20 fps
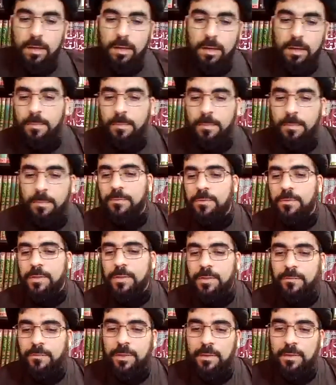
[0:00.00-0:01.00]
mindfulness
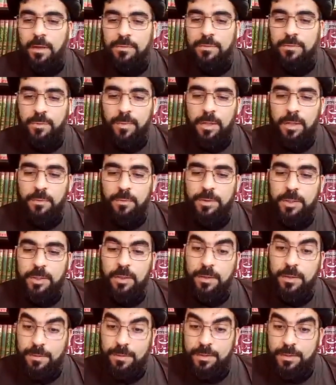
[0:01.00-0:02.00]
of Allah subhanahu wa ta'ala
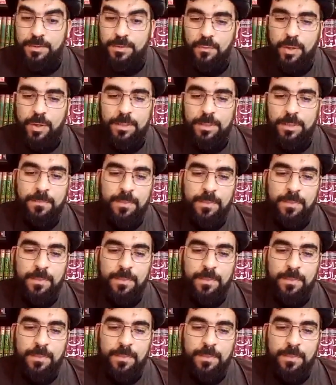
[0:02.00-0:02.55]
in this way.